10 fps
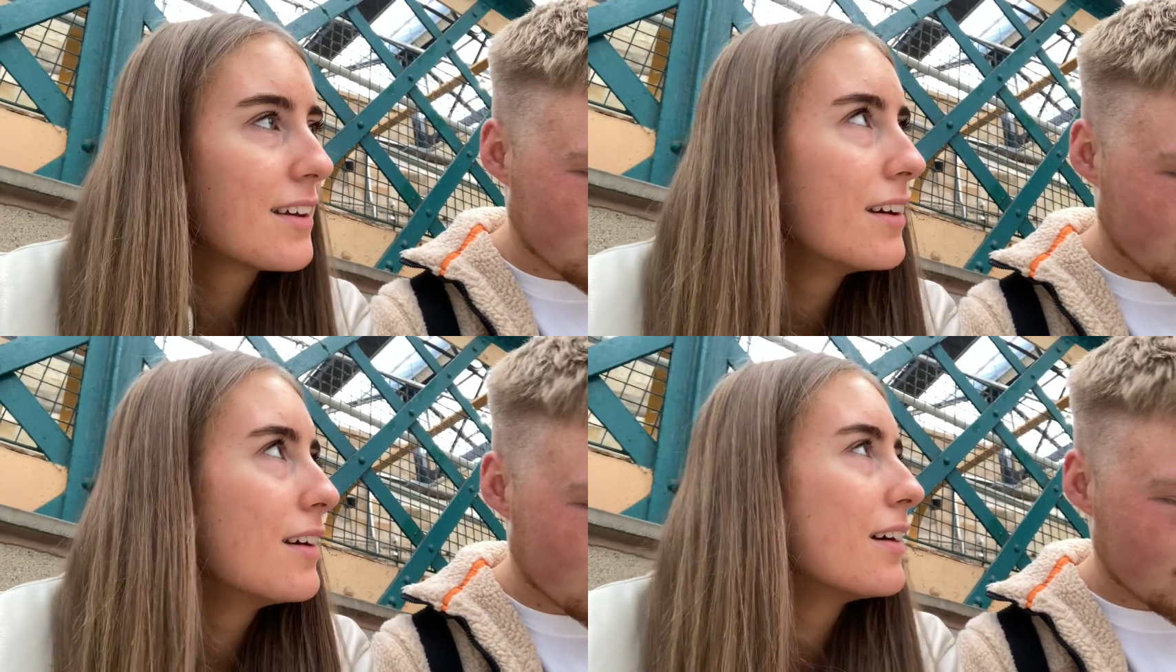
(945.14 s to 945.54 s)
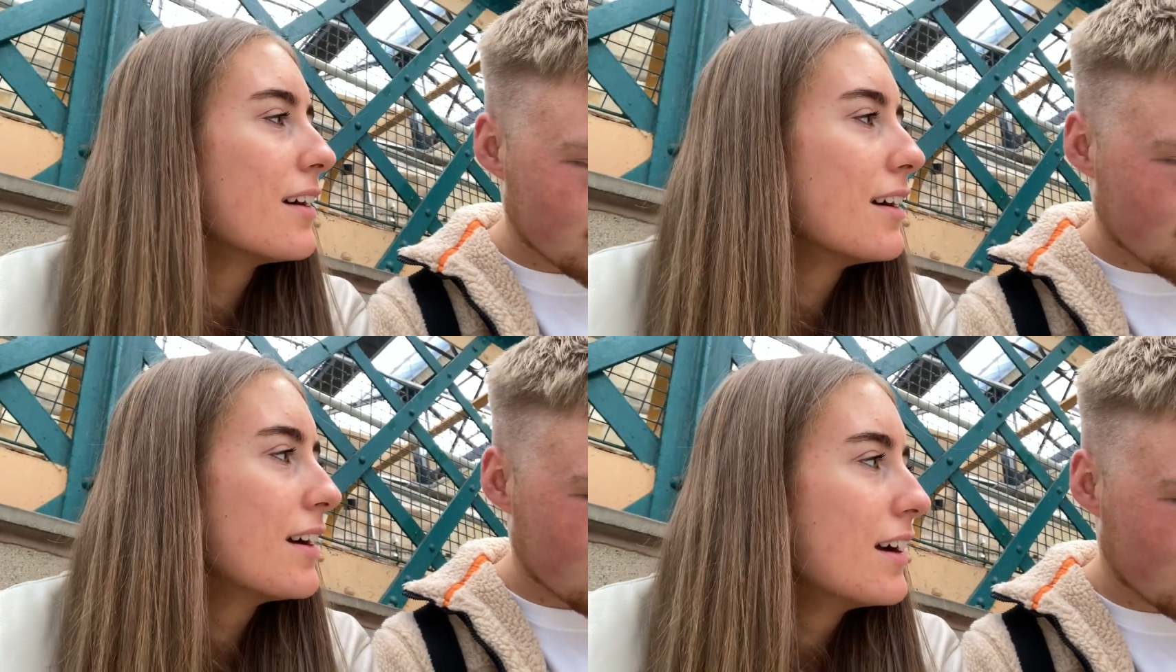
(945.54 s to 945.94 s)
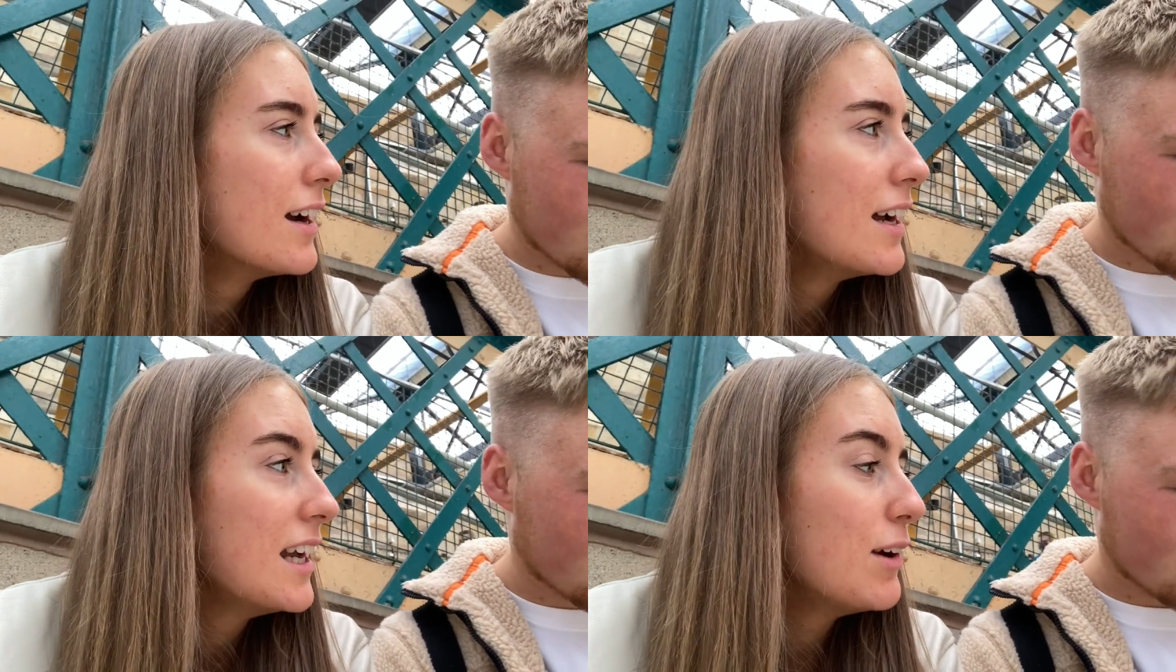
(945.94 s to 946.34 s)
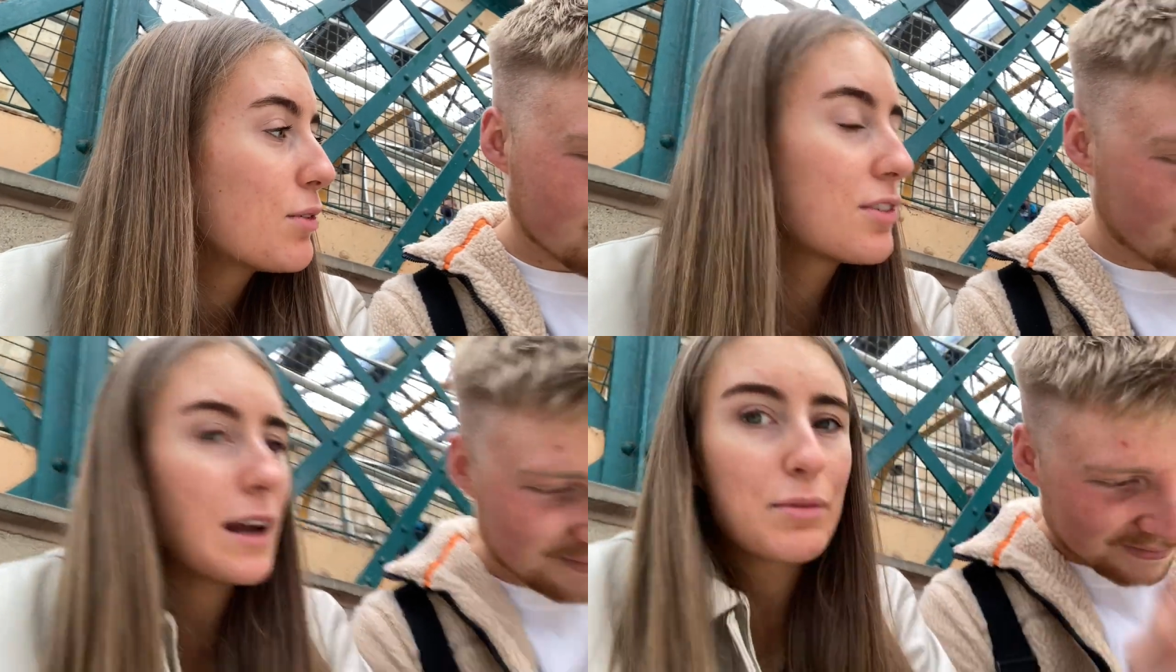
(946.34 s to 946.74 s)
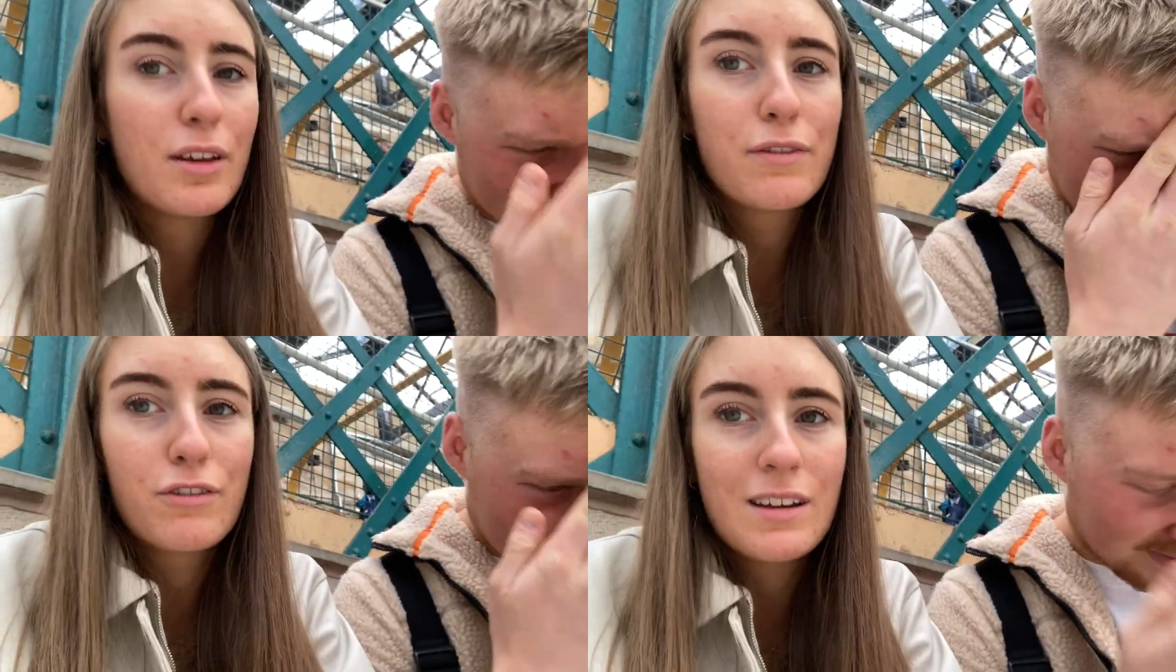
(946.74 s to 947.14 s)
It was gonna
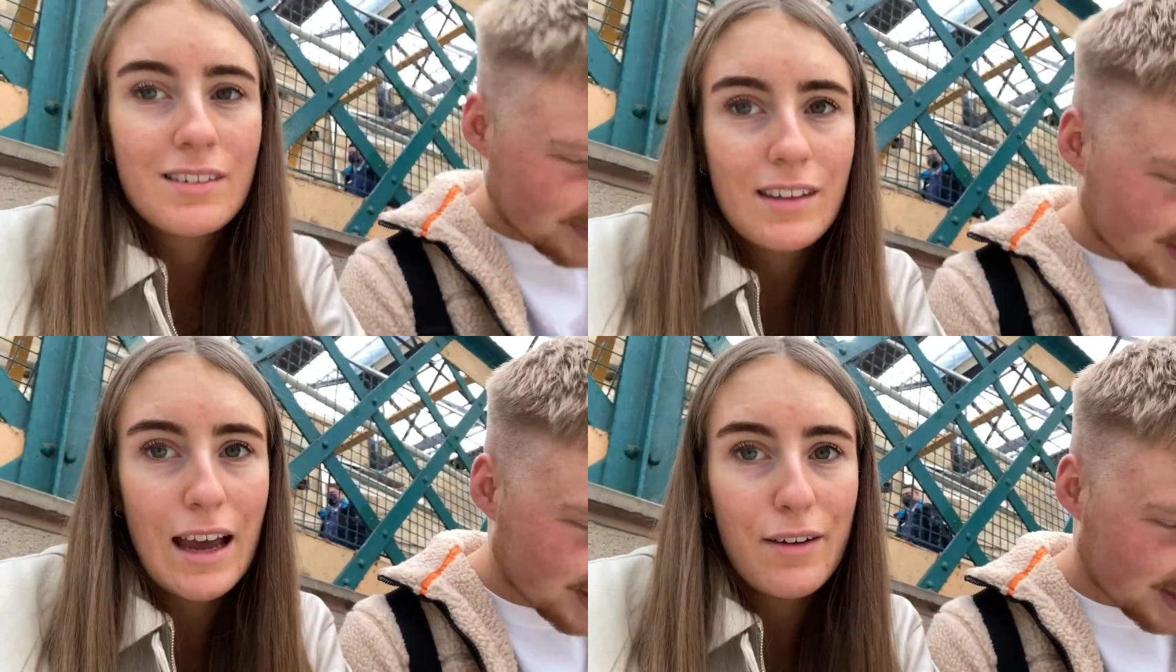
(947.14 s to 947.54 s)
absolutely freeze to death.